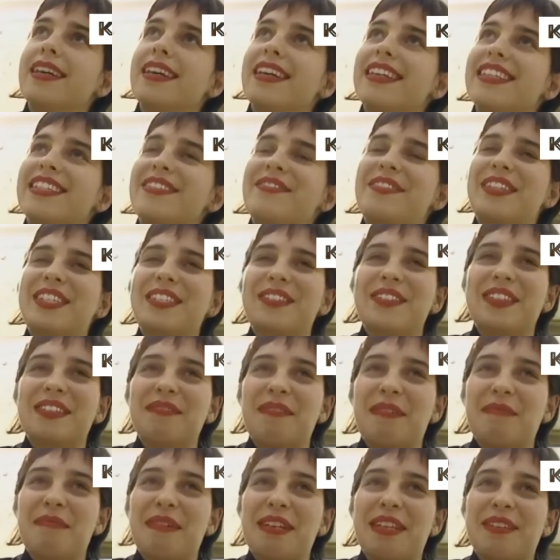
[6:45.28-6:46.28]
It depends what you
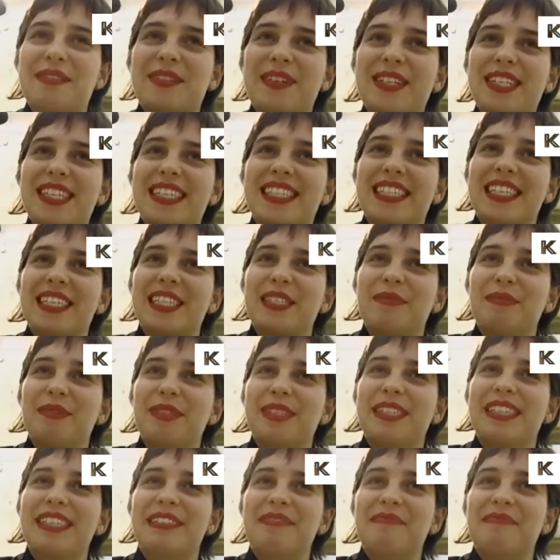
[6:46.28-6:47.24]
mean by the word accessible.